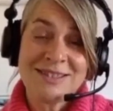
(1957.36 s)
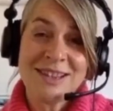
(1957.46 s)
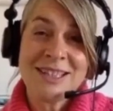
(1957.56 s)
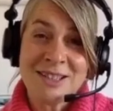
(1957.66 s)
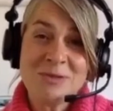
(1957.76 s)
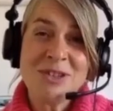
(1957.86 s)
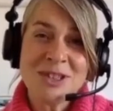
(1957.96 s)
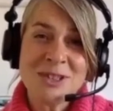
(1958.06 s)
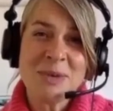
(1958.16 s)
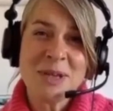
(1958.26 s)

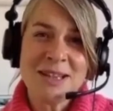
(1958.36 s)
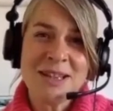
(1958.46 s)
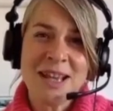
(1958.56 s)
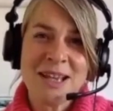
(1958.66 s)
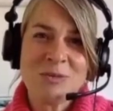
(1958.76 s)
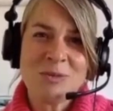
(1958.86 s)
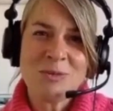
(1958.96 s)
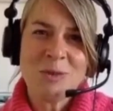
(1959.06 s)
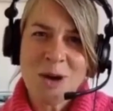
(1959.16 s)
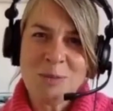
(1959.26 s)
to be that
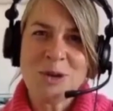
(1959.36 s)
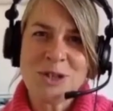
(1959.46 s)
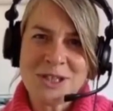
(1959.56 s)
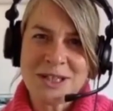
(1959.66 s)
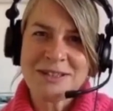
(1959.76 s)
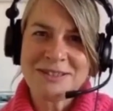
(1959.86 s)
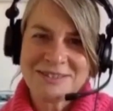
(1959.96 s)
white person.